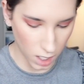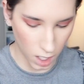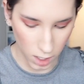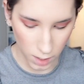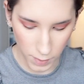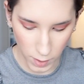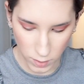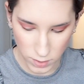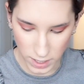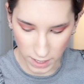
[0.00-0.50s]
all
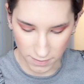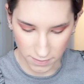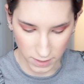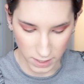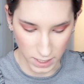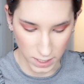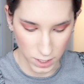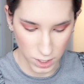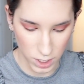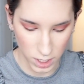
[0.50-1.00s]
about
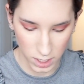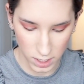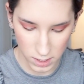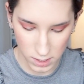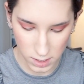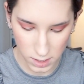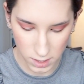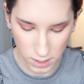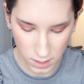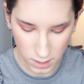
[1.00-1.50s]

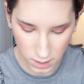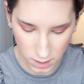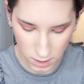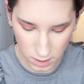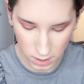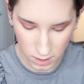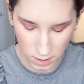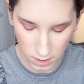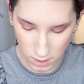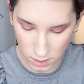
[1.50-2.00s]
definition.
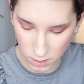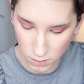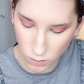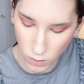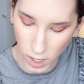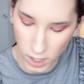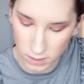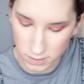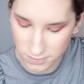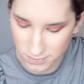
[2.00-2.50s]

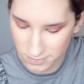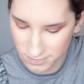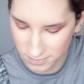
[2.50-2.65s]
Well,